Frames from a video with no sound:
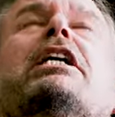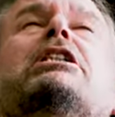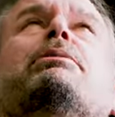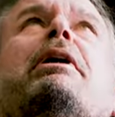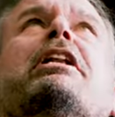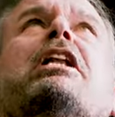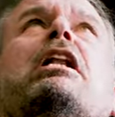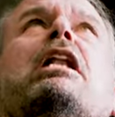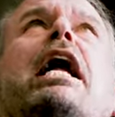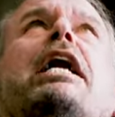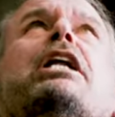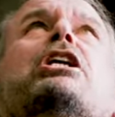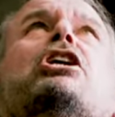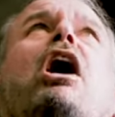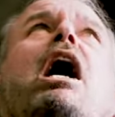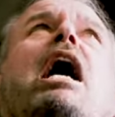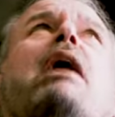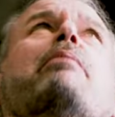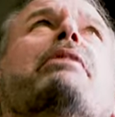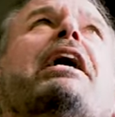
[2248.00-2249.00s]
I spent a lot of
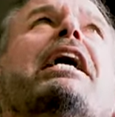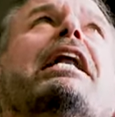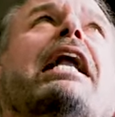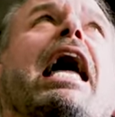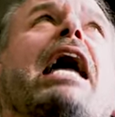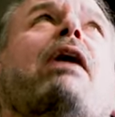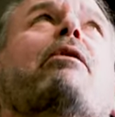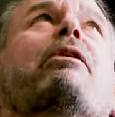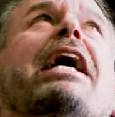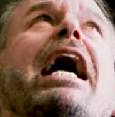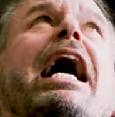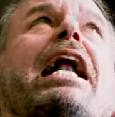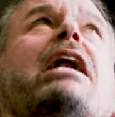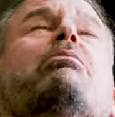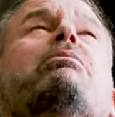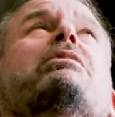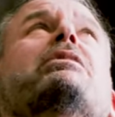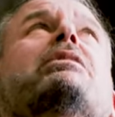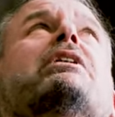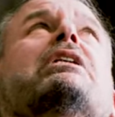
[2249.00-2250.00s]
time being angry at
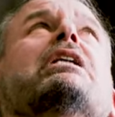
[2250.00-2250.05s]
him.